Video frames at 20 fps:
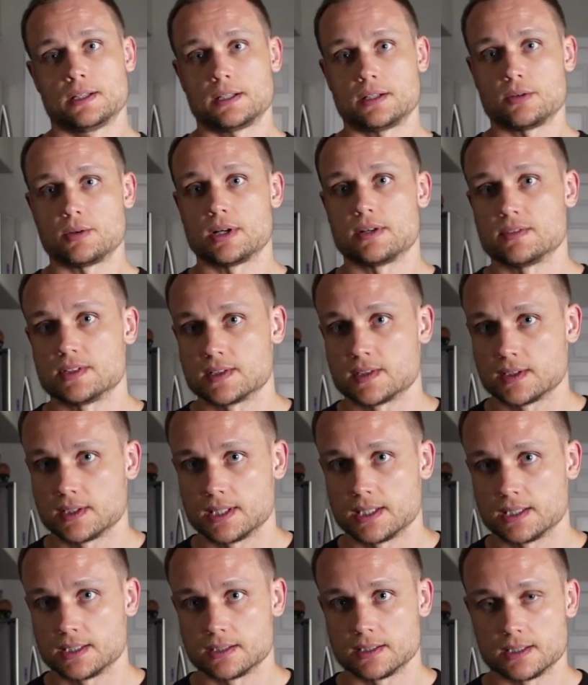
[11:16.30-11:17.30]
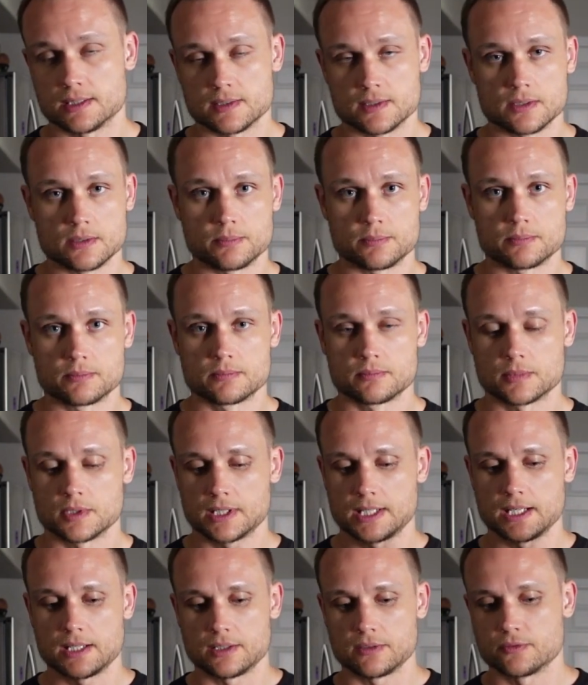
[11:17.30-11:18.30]
Now, obviously, I didn't end up
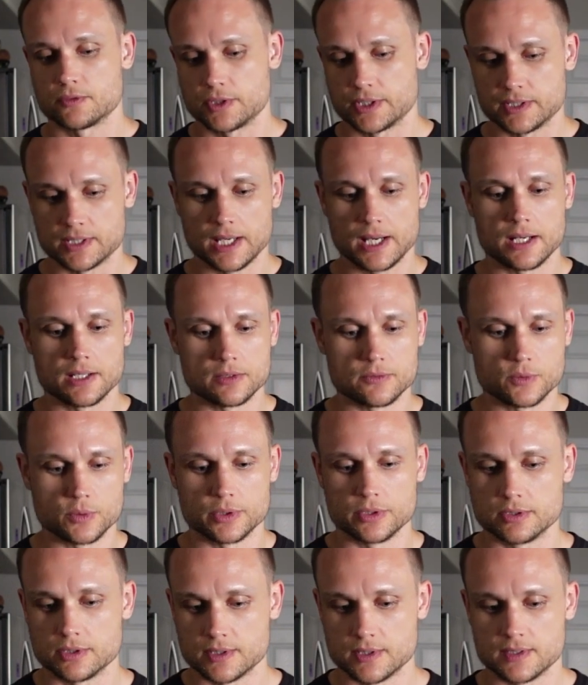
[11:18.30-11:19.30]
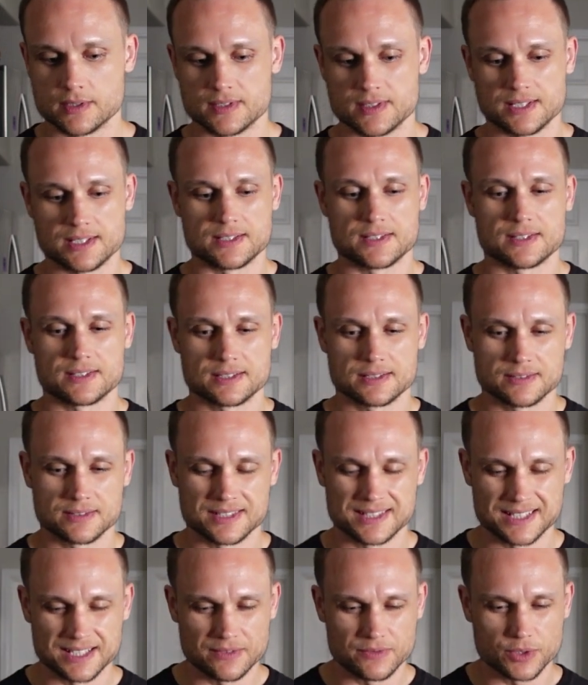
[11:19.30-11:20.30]
accounting for like the olive oil because it's
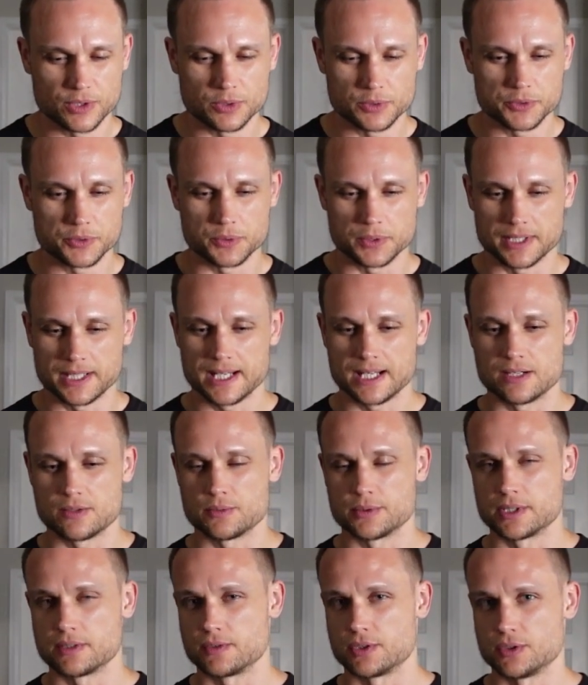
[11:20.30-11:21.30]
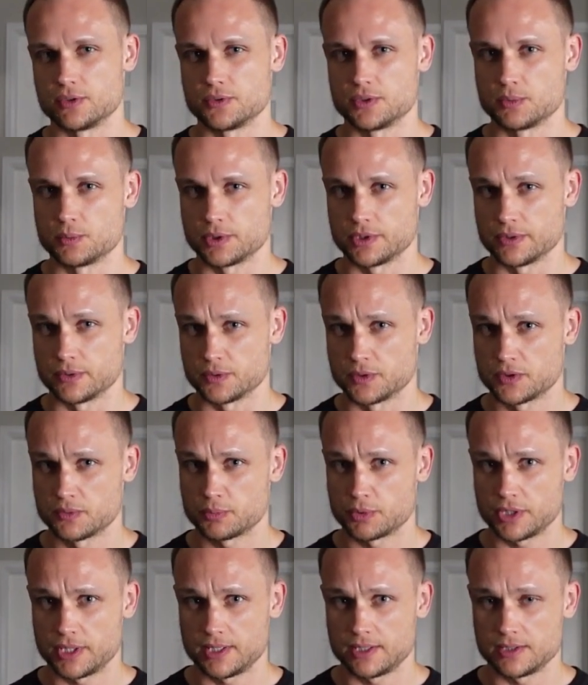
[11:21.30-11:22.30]
difficult to account whenever you're using one of those
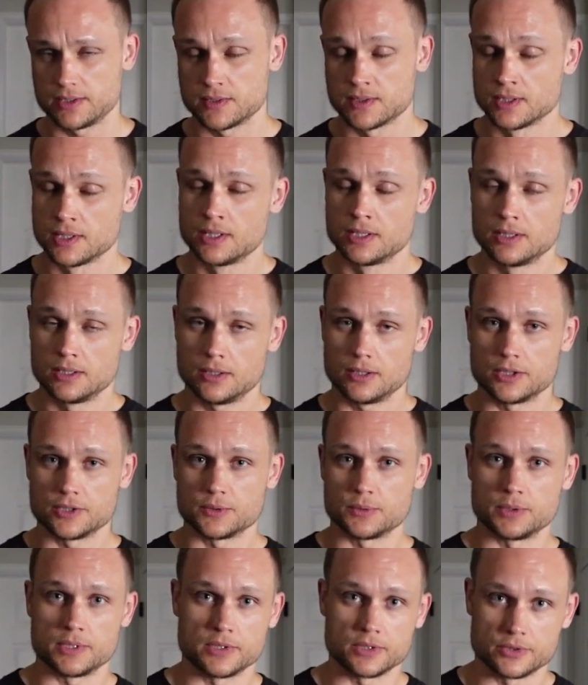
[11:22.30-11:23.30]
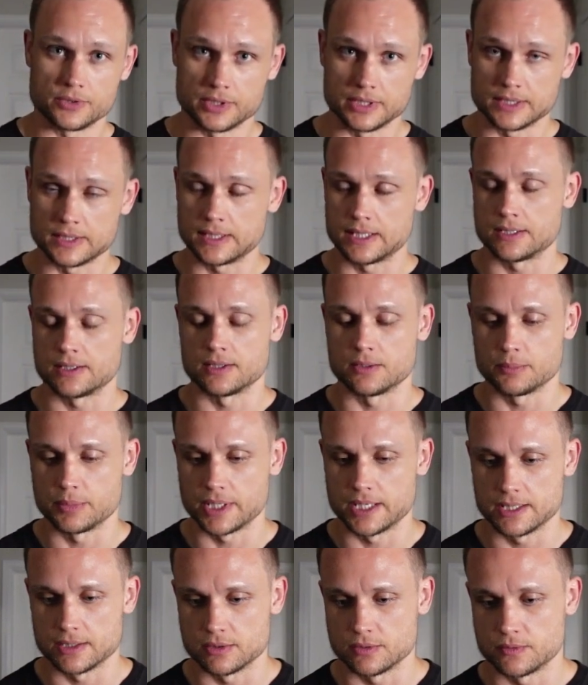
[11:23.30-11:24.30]
sprayers. Also, another link down in the
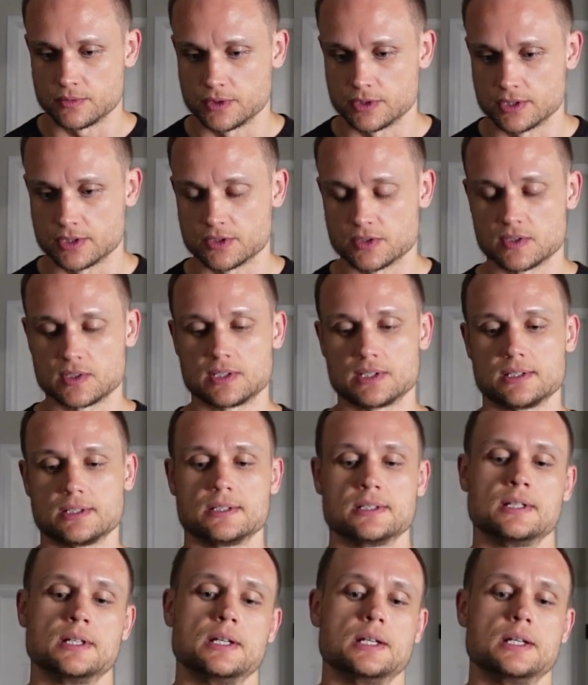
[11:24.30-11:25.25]
bio if you're interested.